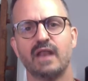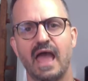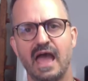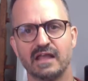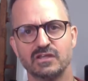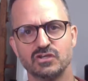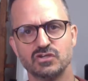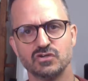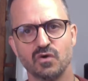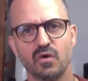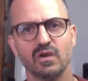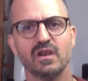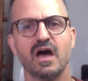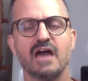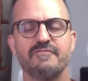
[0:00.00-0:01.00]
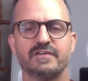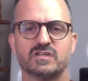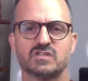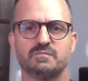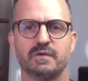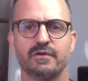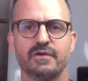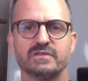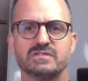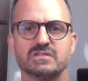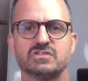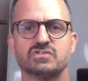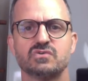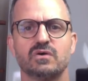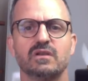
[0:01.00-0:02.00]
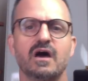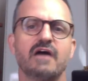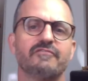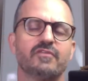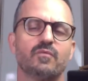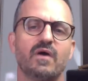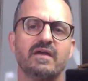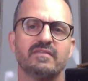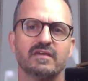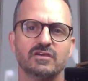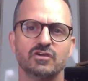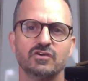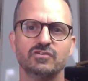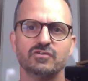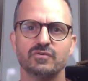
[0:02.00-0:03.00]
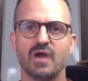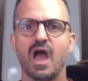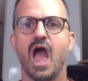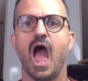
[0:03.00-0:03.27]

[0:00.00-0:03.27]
had your life experience and saw life the way that you do,